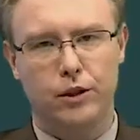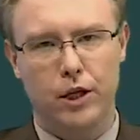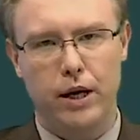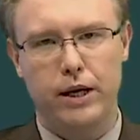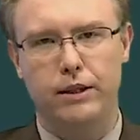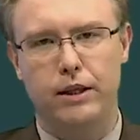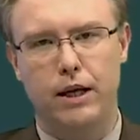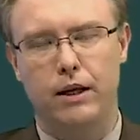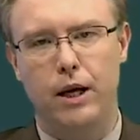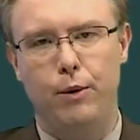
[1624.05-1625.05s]
Chinese
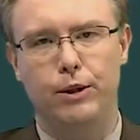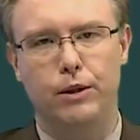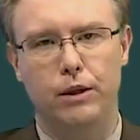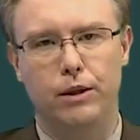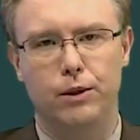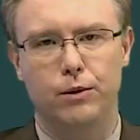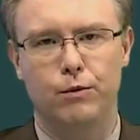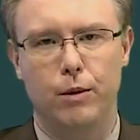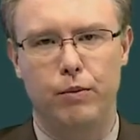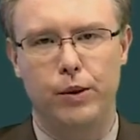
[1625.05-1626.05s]
second language learners
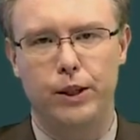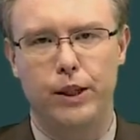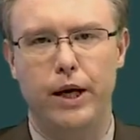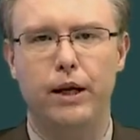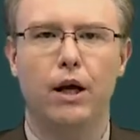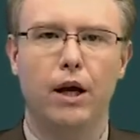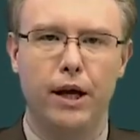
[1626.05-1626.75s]
to appreciate,